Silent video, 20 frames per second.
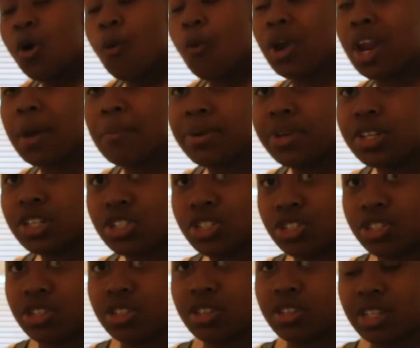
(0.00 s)
when I put a
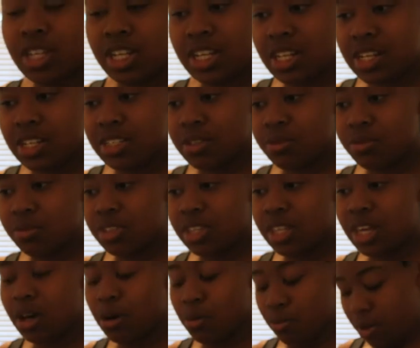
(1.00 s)
shirt on, it doesn't really
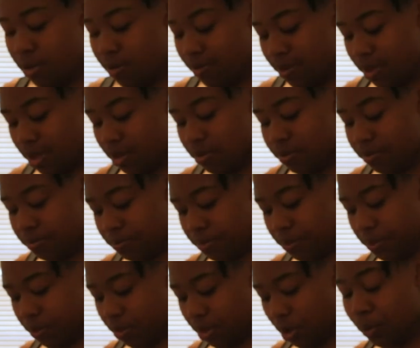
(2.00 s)
help me feel.
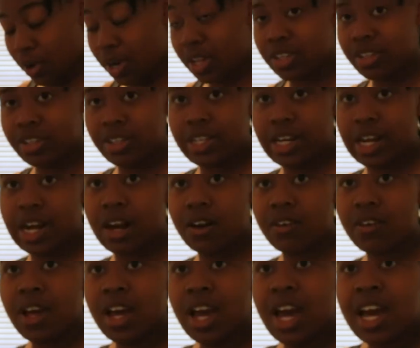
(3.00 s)
When I look
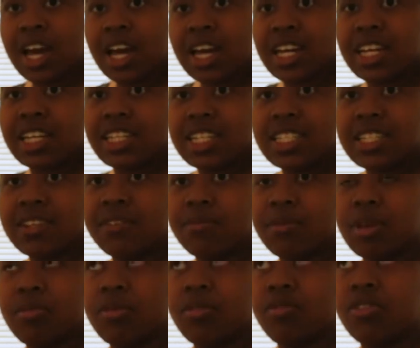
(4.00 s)
down, it doesn't
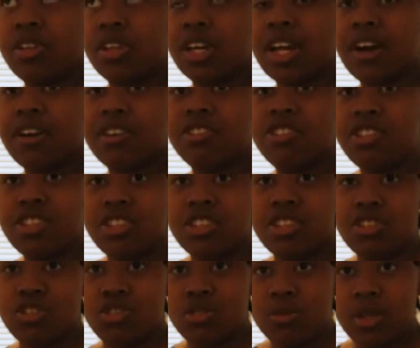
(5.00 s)
make me feel like how a
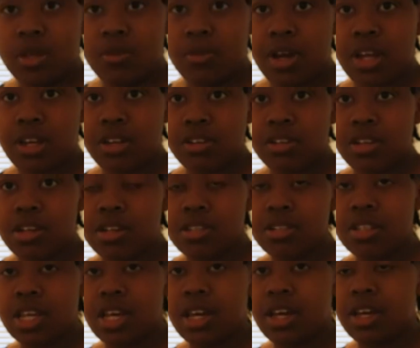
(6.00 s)
GC2B binder
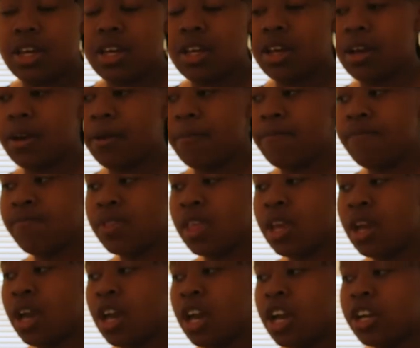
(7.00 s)
does. It
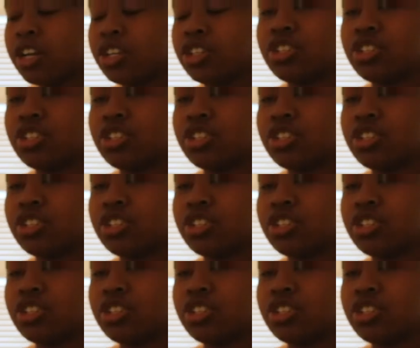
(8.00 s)
a